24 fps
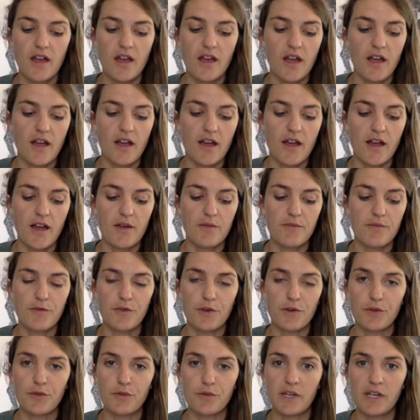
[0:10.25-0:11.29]
for
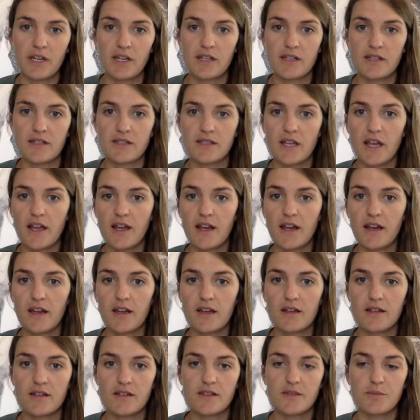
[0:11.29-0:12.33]
3D
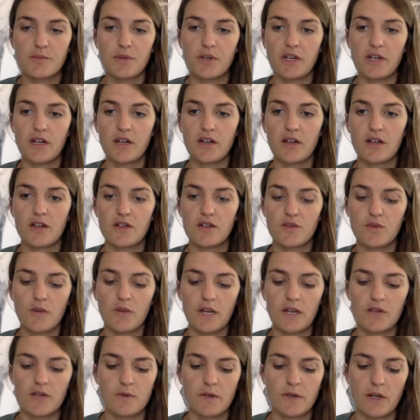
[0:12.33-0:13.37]
Design Spring
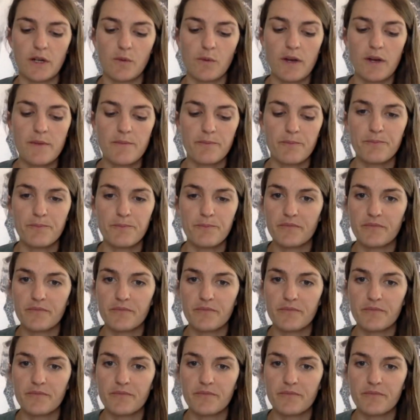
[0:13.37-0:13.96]
2021.